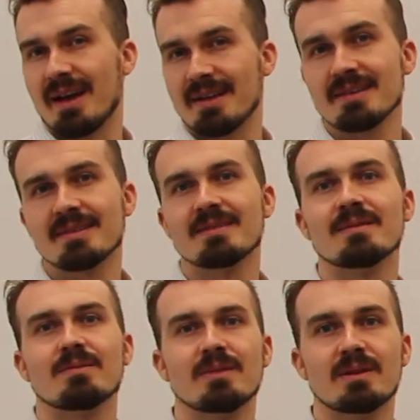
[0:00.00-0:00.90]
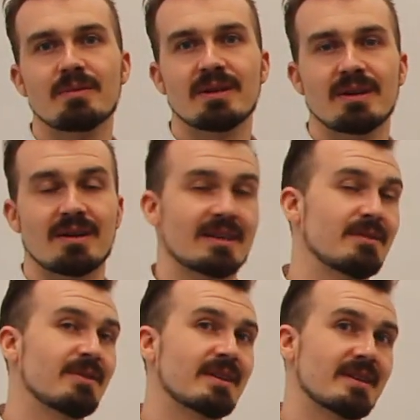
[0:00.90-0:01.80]
an when we are
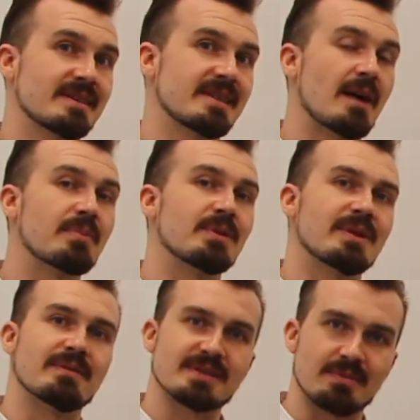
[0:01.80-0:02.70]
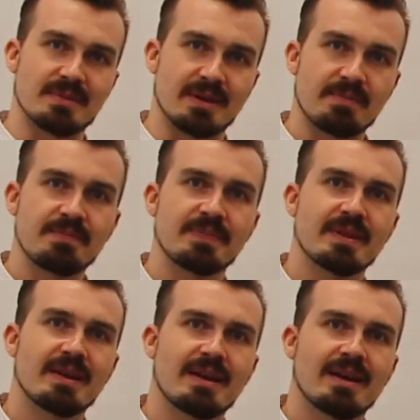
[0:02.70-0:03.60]
giving an example of something.
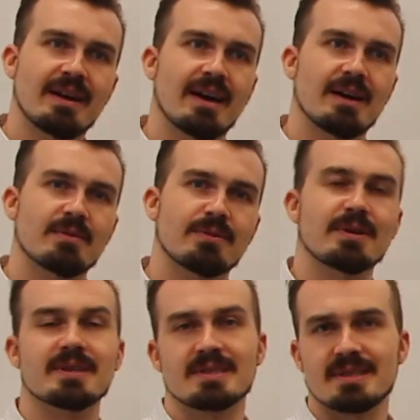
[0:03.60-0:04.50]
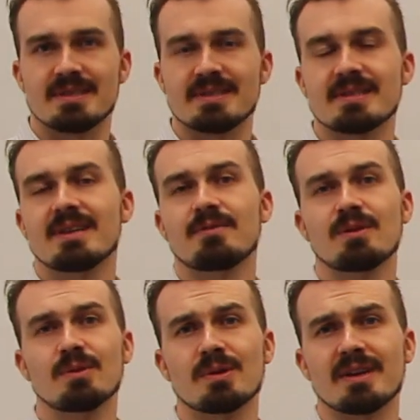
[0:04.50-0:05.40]
For instance, if
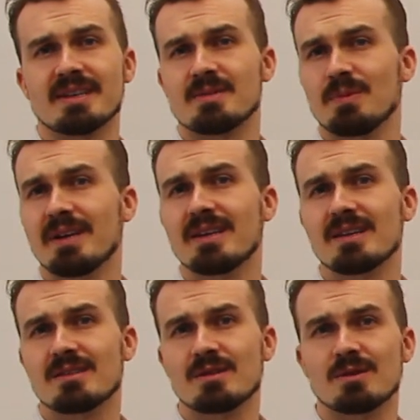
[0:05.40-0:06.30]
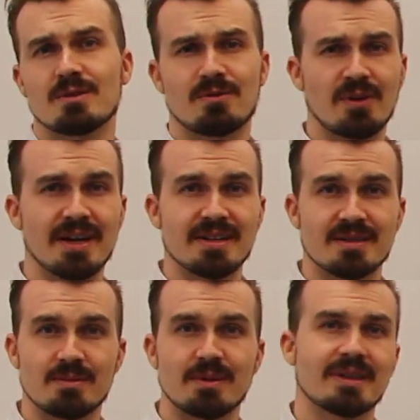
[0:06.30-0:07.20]
you were explaining to your
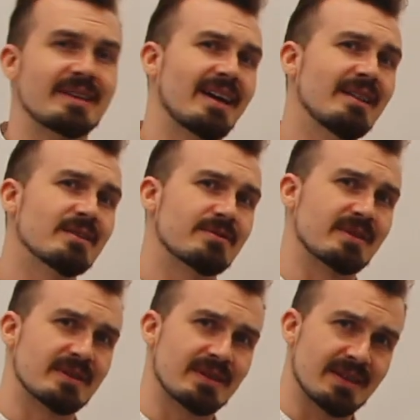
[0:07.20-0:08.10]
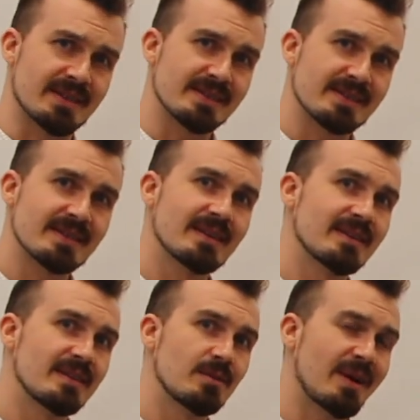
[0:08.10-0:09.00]
friend what an elephant is,
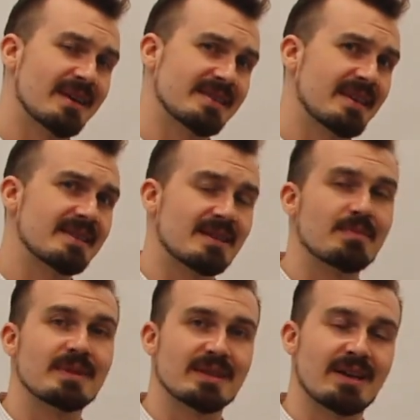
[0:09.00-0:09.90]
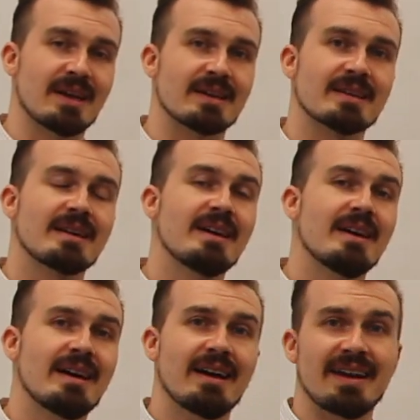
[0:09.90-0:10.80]
you might say something like,
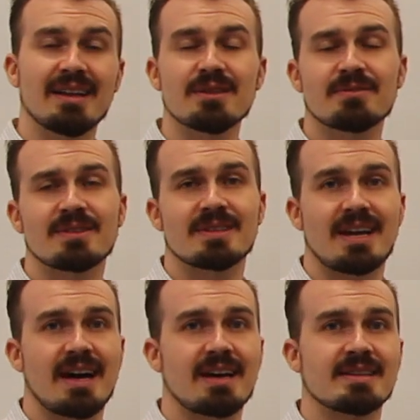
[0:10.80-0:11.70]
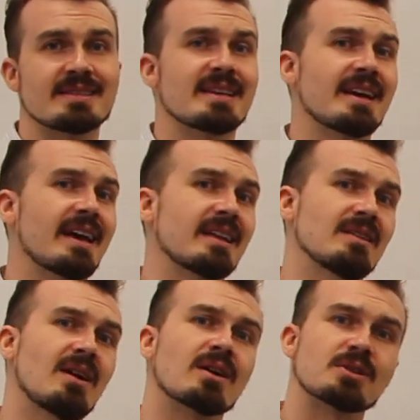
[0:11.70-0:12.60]
an elephant has a
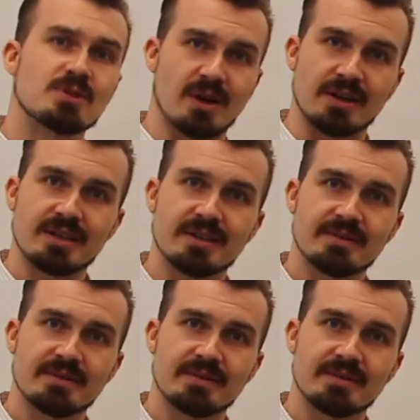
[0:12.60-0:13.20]
long trunk.